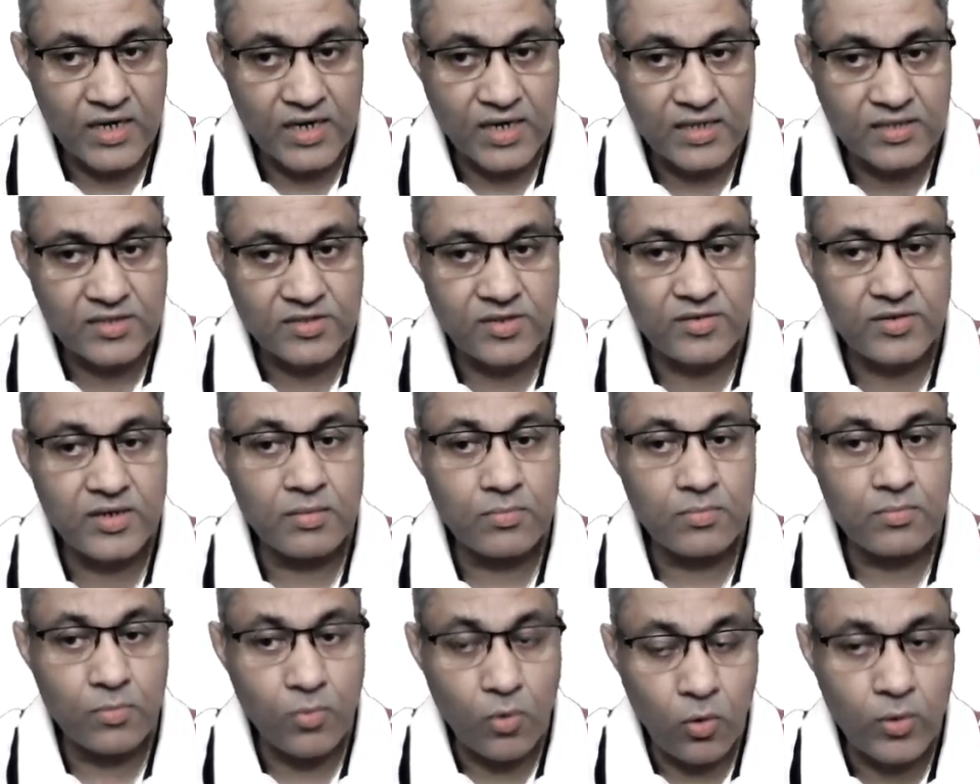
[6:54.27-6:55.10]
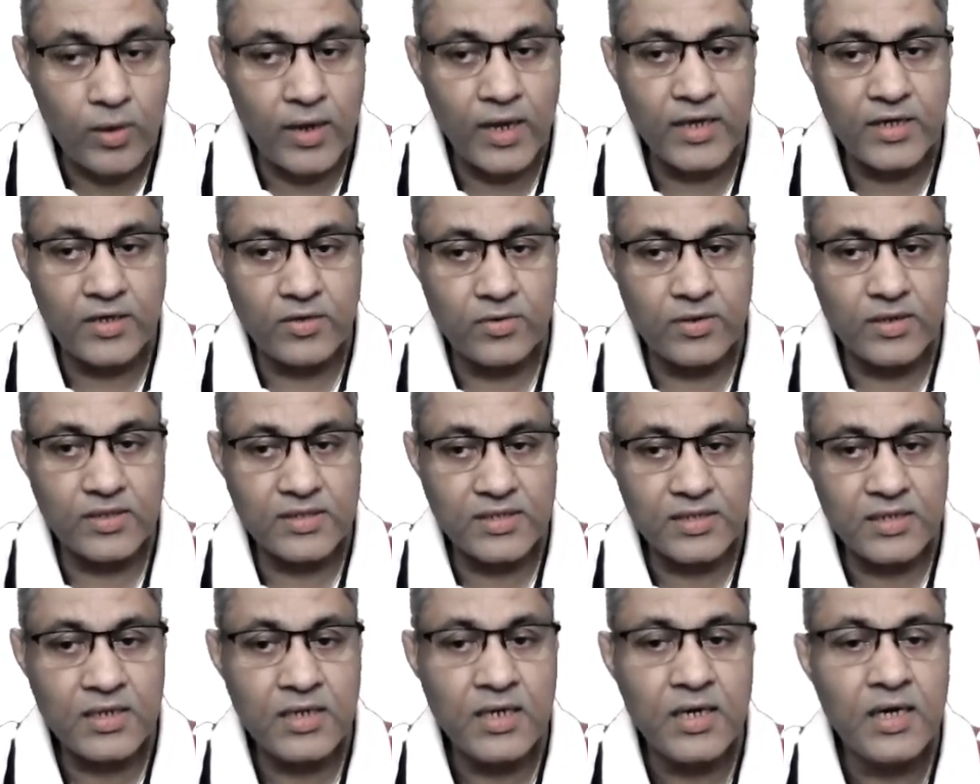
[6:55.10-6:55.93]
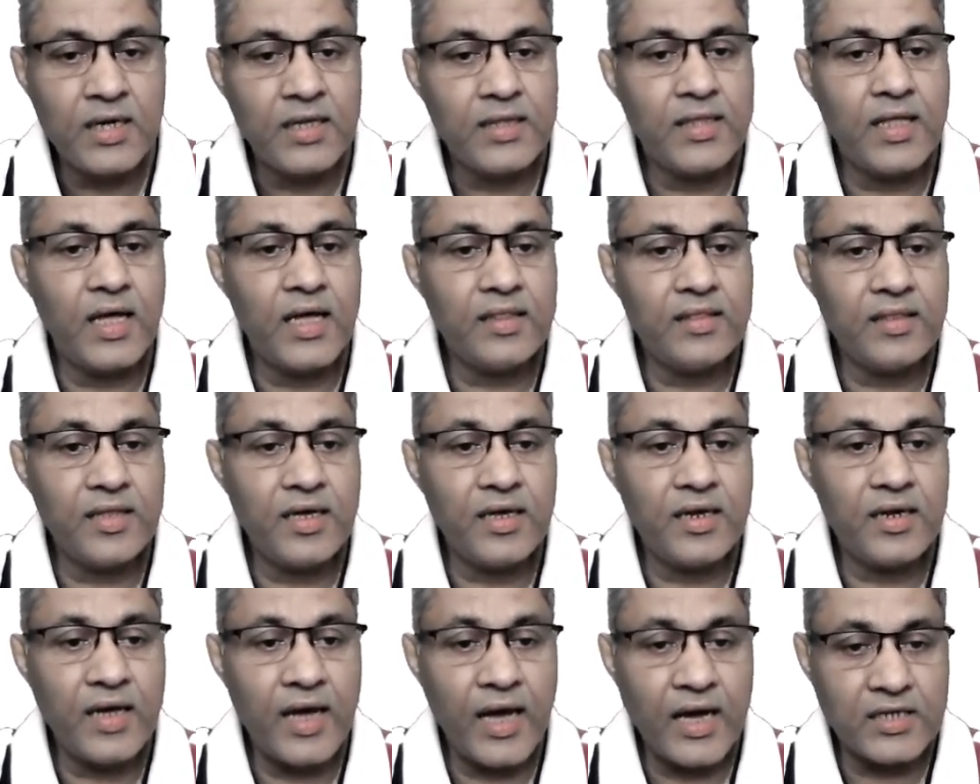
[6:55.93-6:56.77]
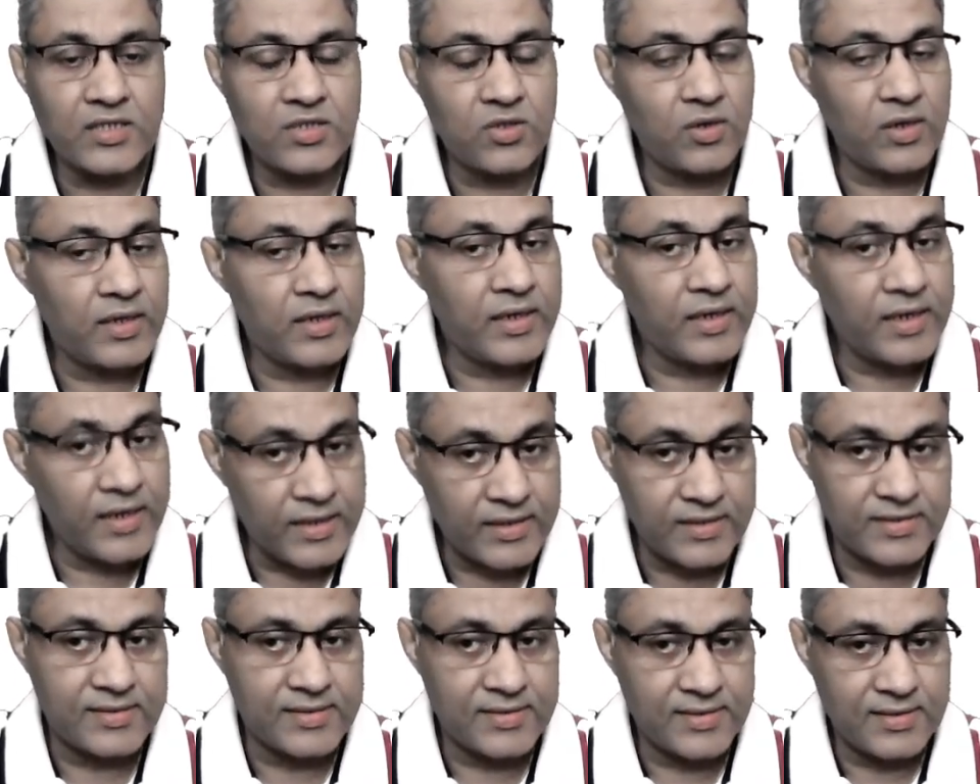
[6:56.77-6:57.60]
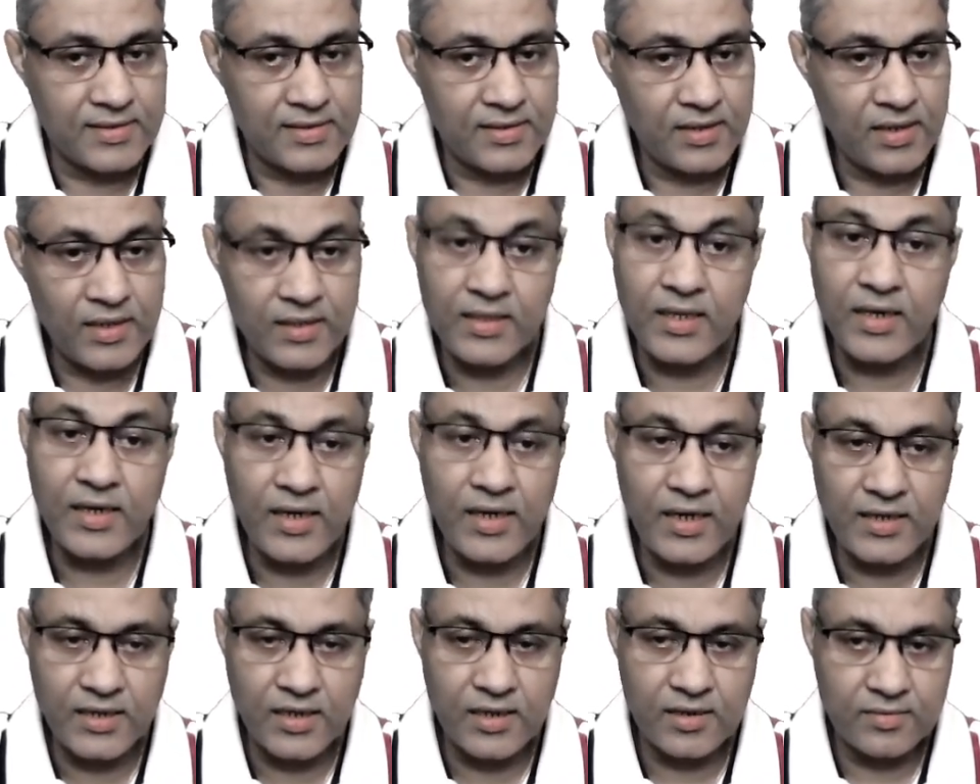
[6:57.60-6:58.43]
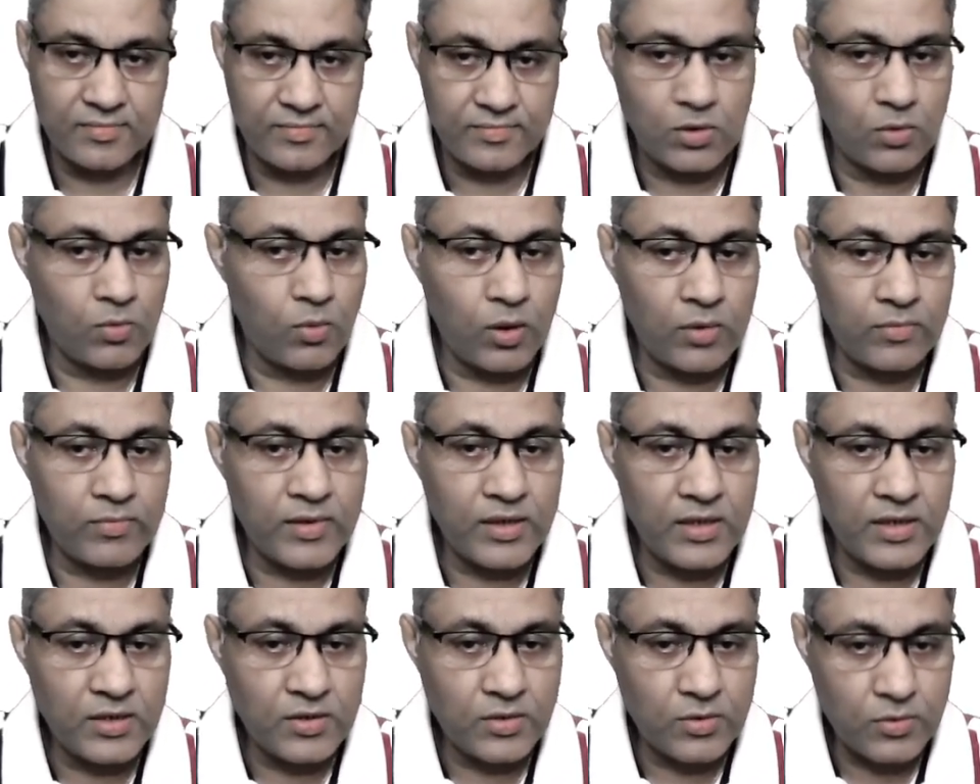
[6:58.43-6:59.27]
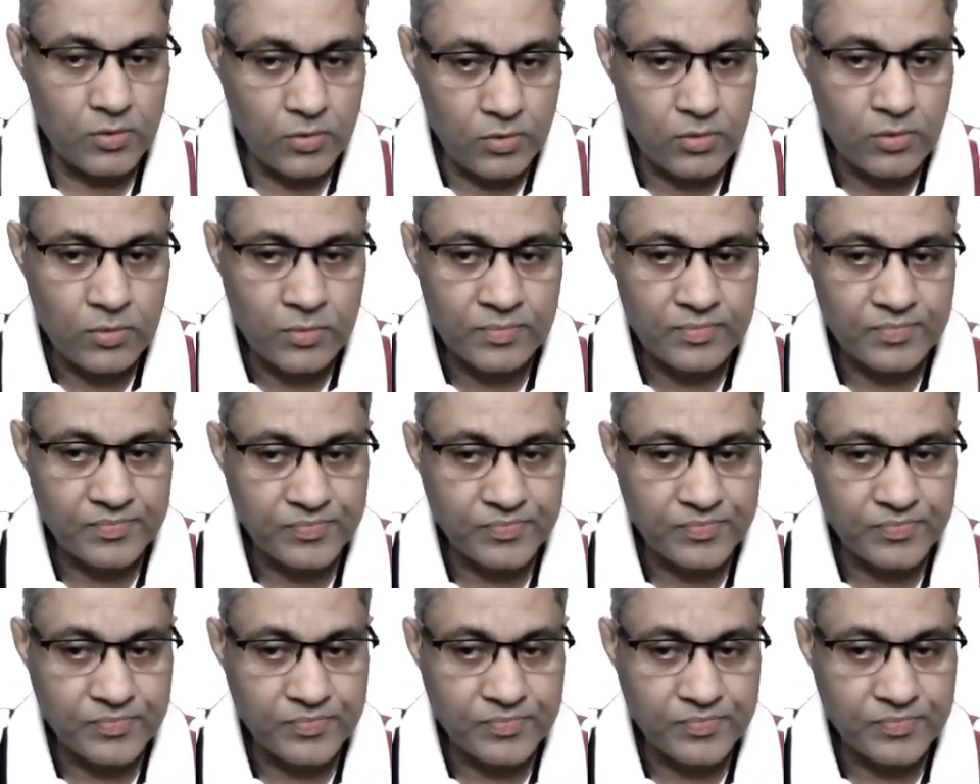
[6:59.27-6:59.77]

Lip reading: considering more accuracy than there actually is in the data. So what we need to do,